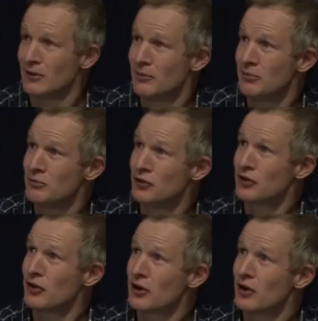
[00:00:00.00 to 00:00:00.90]
I'm
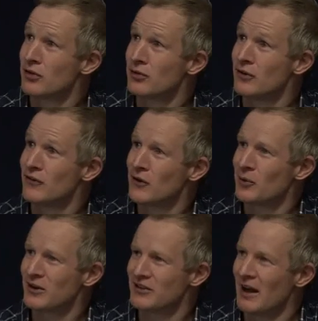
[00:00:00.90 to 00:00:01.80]
just going to go through a
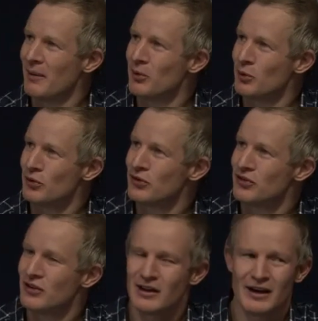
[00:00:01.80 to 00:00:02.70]
few
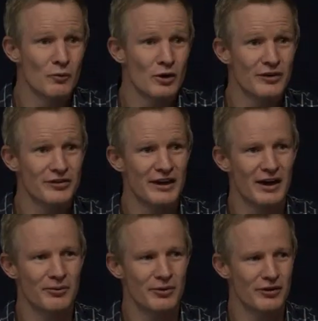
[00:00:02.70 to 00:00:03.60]
examples. We're going to
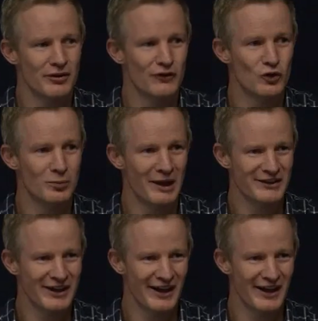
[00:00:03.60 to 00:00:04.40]
start with a full blood